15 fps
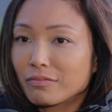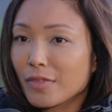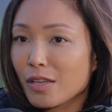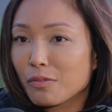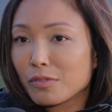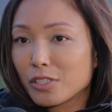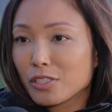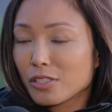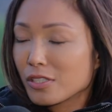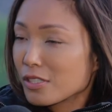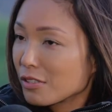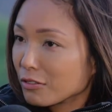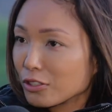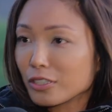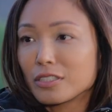and we just
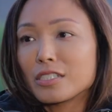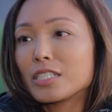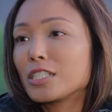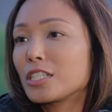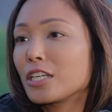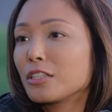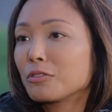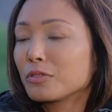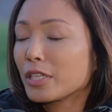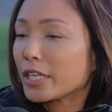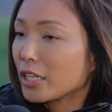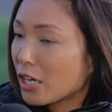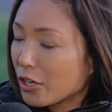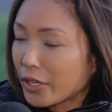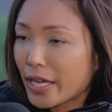looked at each other and we're
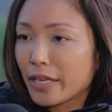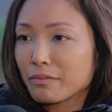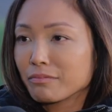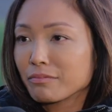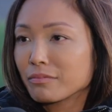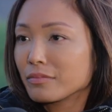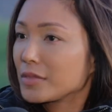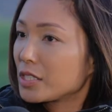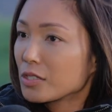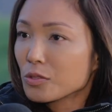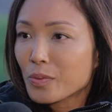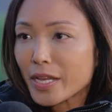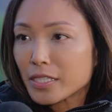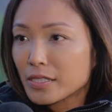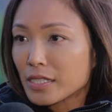like, okay, this is
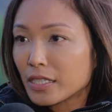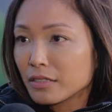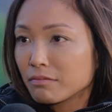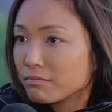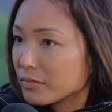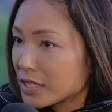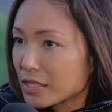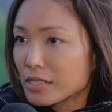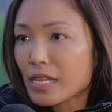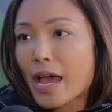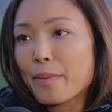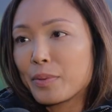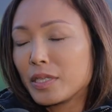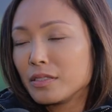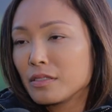racing. This
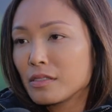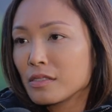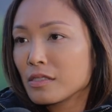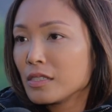happens.